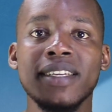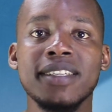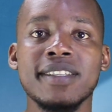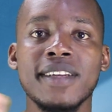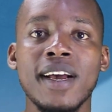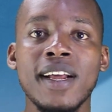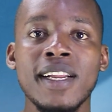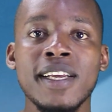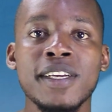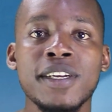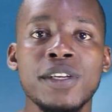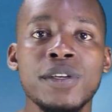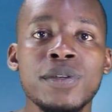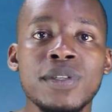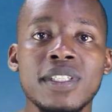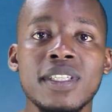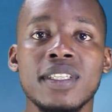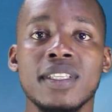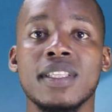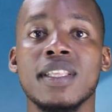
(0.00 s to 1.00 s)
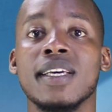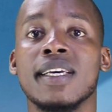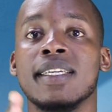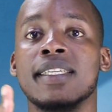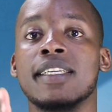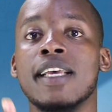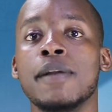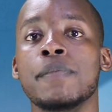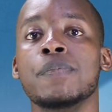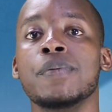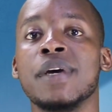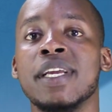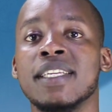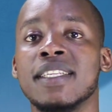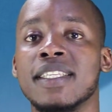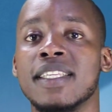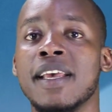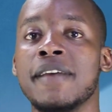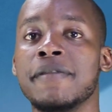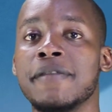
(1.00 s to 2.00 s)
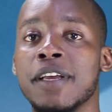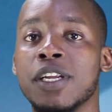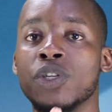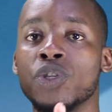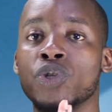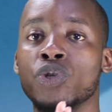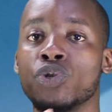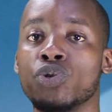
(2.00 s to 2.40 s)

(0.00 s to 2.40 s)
Starlink uses the 10.7 to